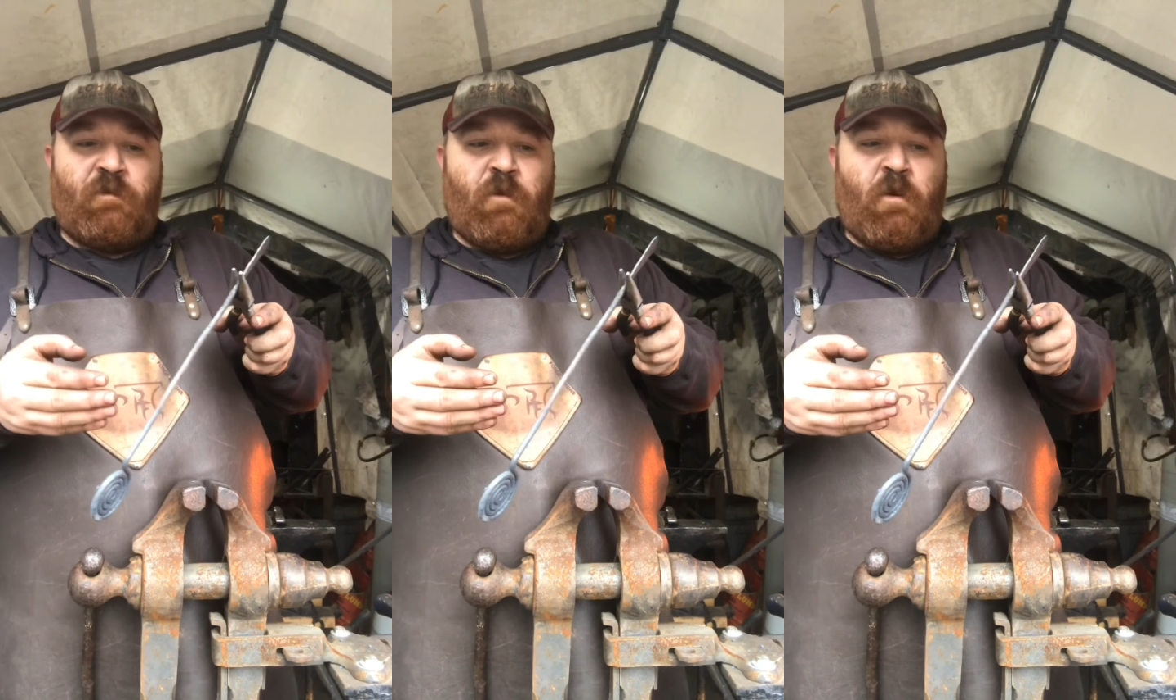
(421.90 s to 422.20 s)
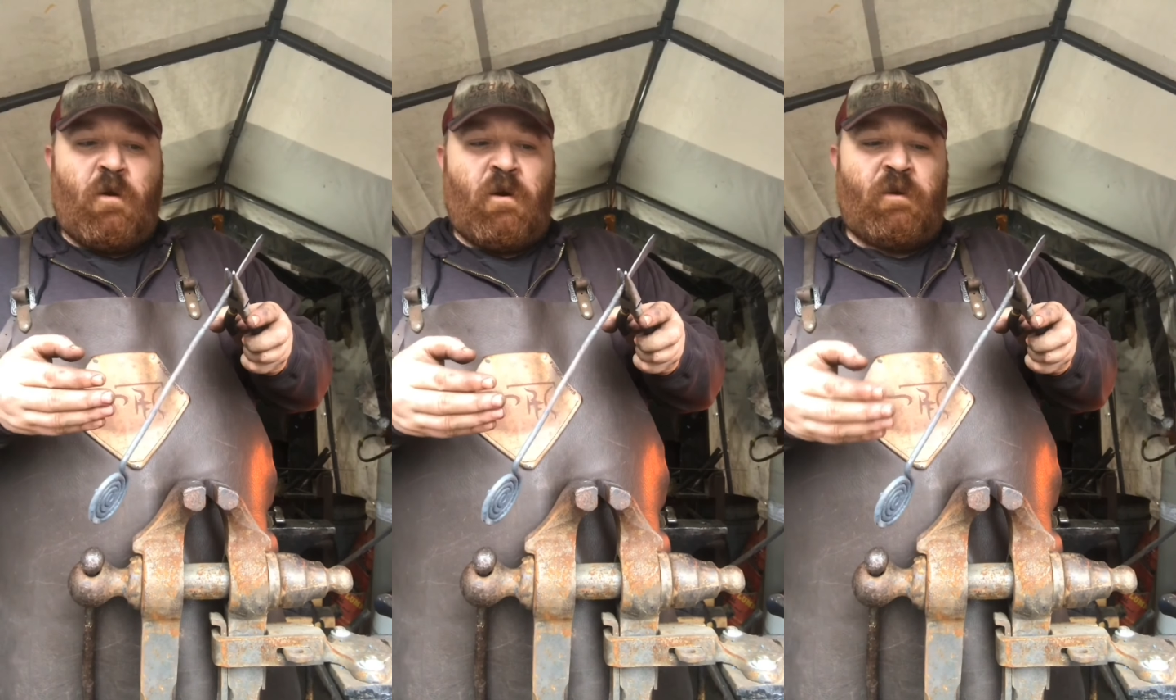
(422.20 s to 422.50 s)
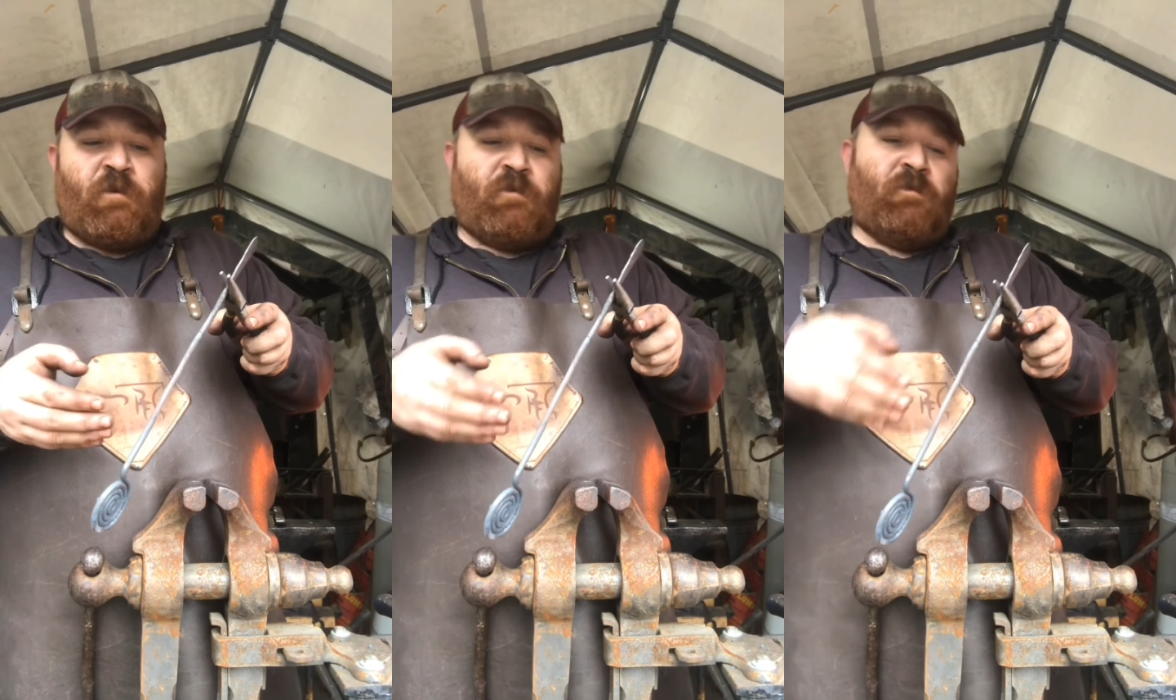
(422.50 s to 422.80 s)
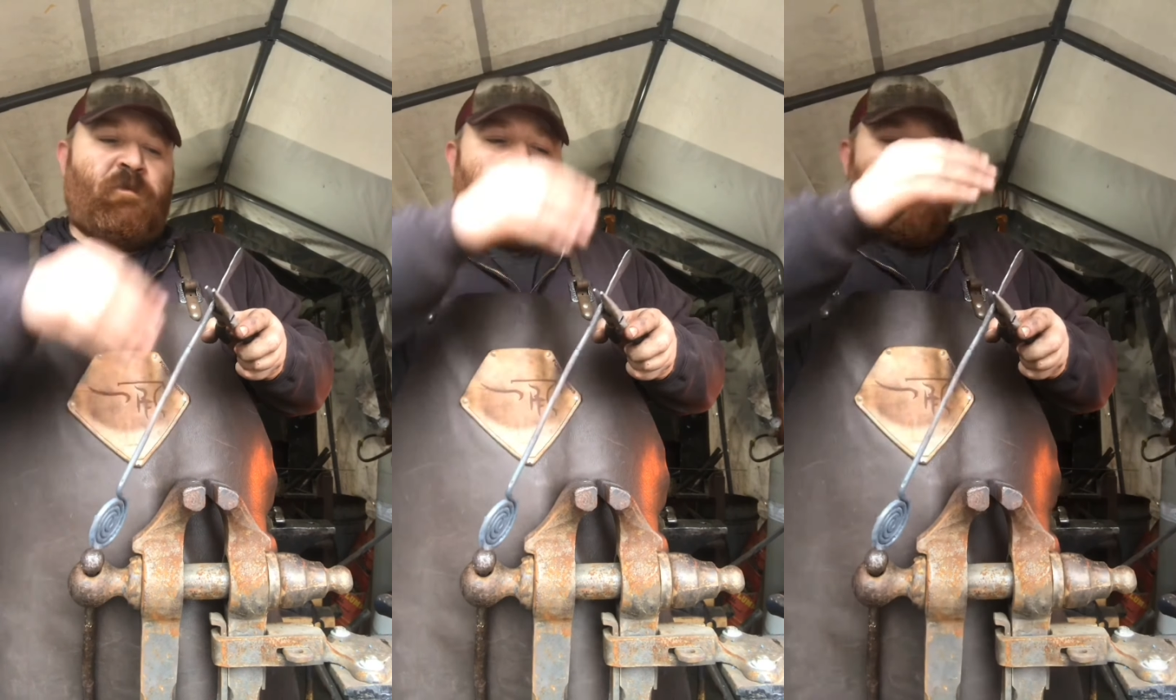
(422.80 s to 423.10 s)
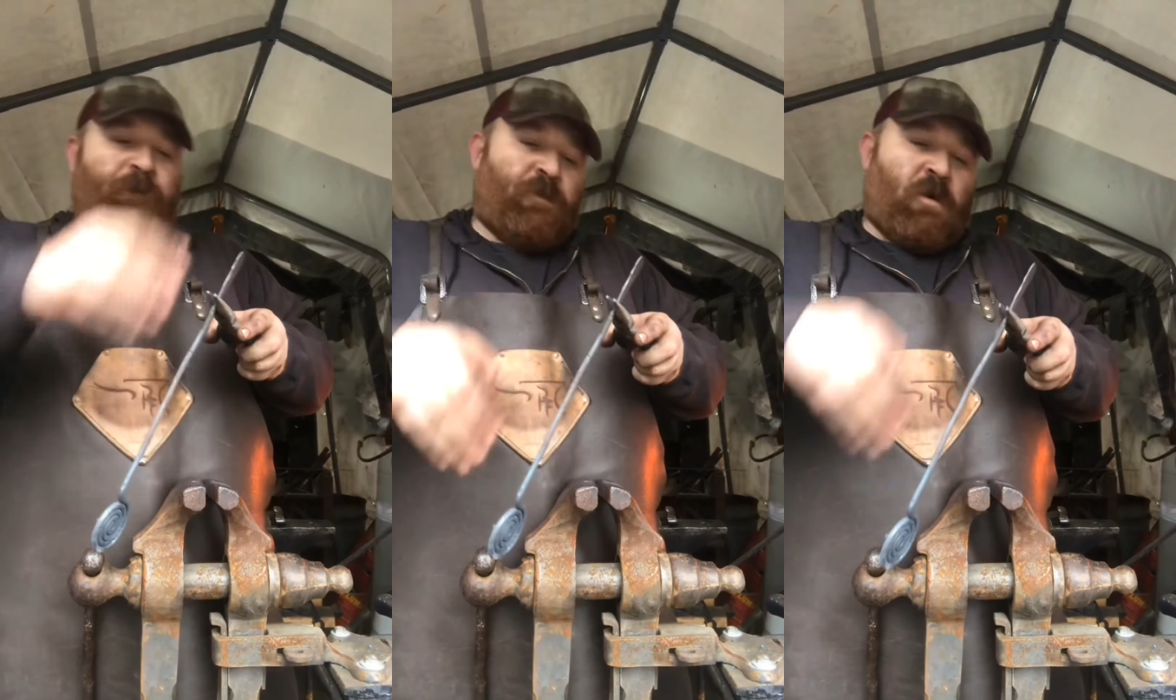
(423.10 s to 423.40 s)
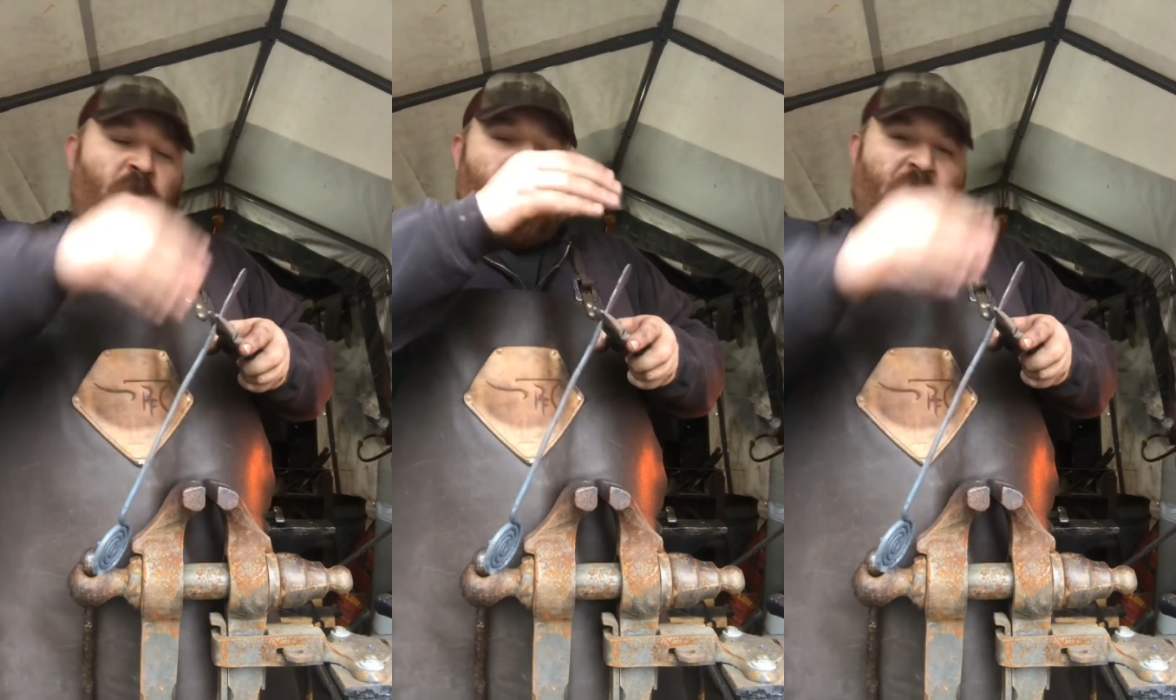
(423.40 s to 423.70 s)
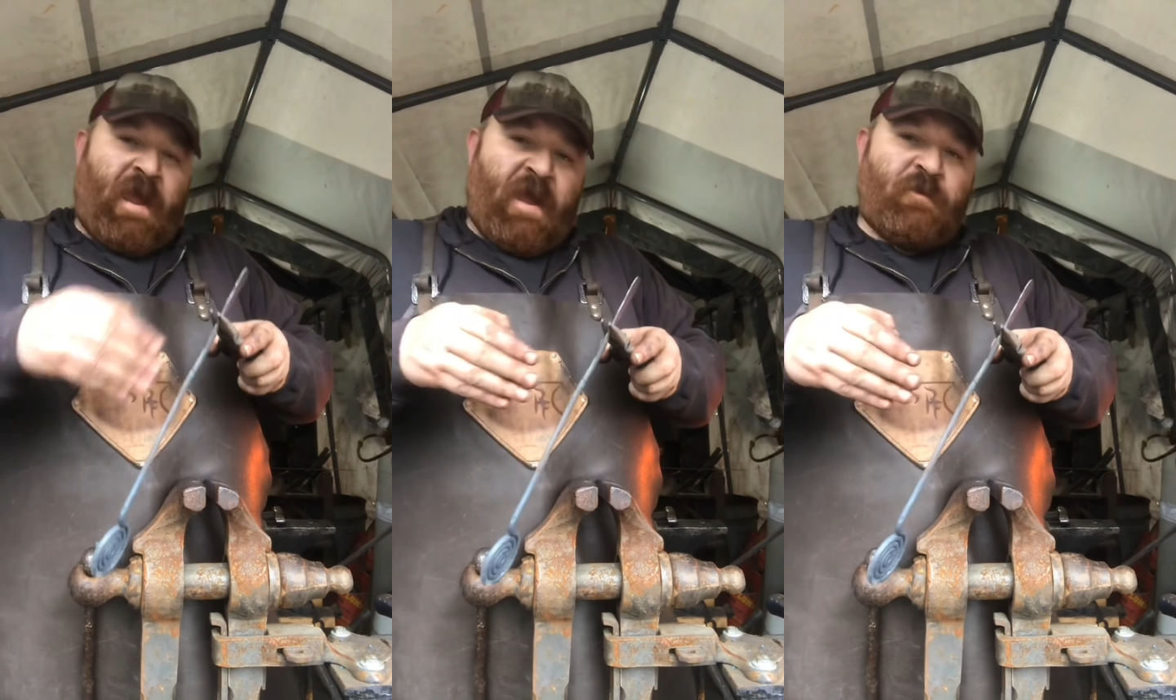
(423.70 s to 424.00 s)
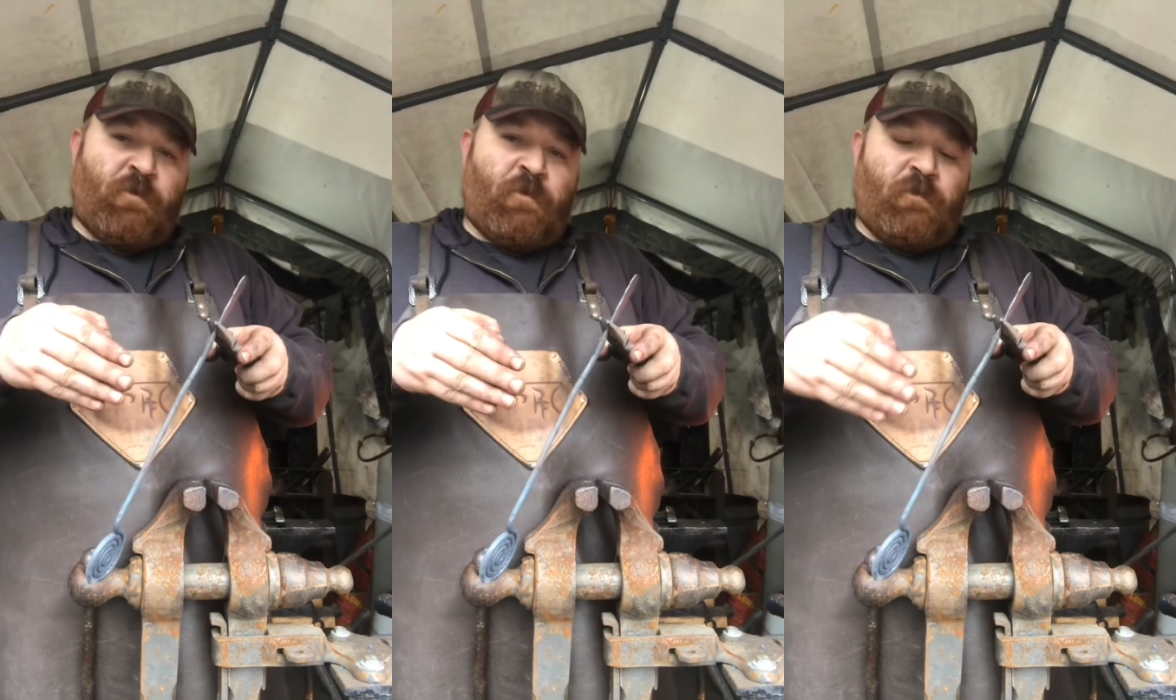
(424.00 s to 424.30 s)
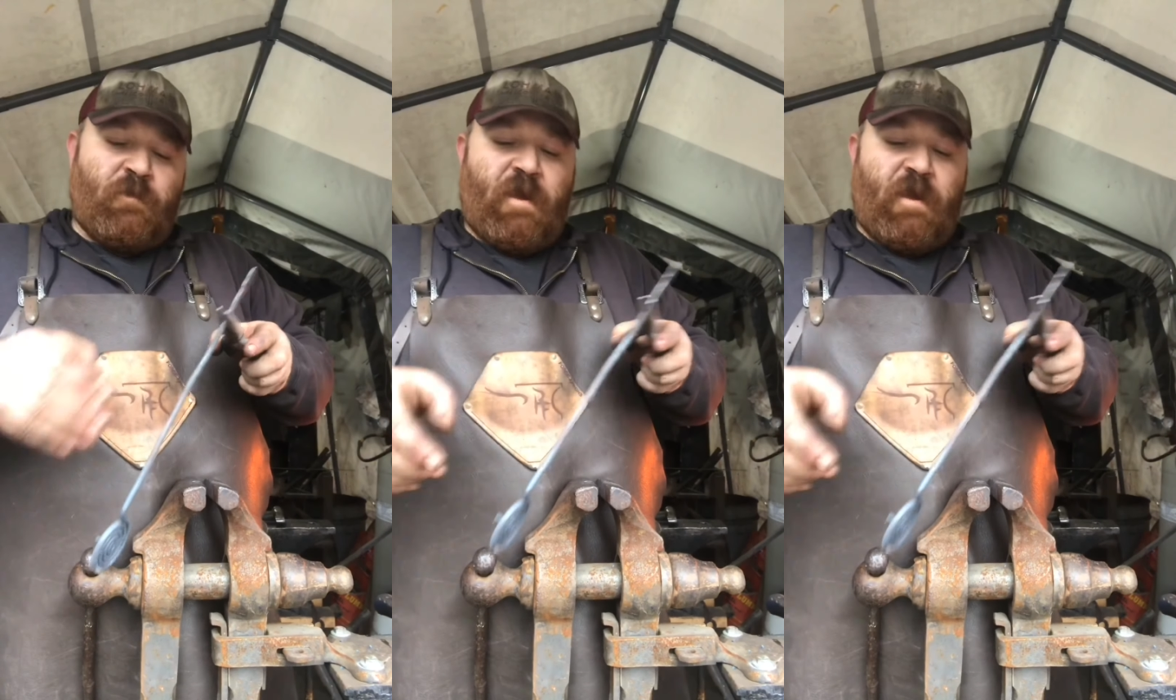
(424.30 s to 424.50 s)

on our handle